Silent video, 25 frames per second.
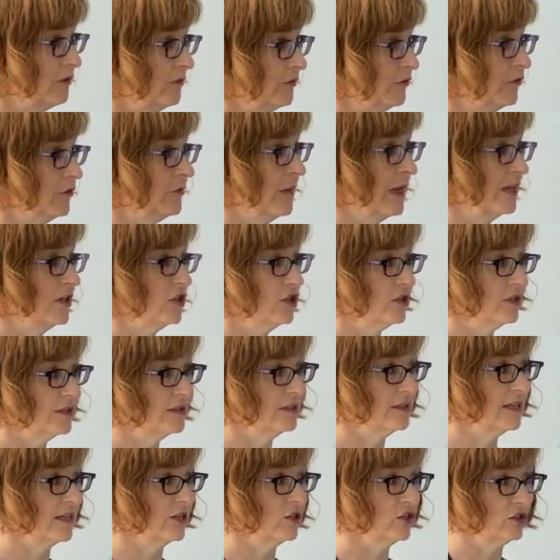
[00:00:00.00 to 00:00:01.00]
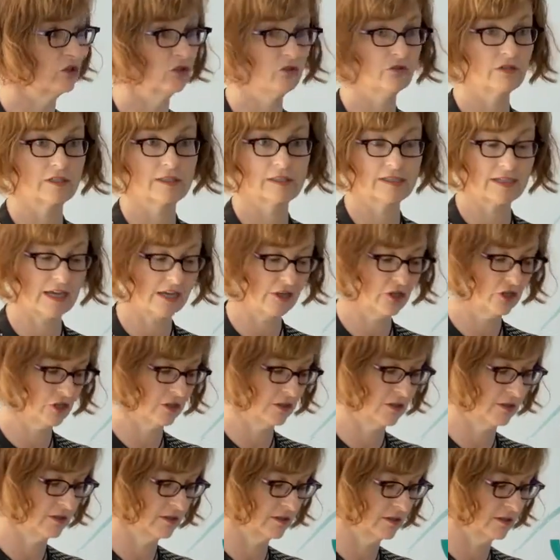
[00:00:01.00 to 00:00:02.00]
information session or
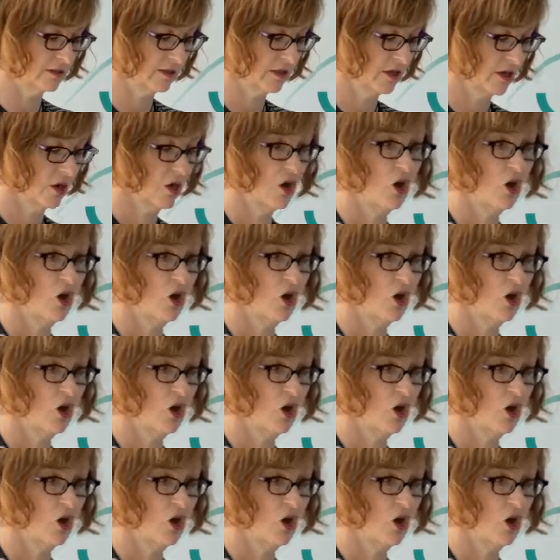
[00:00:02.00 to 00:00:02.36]
discussions?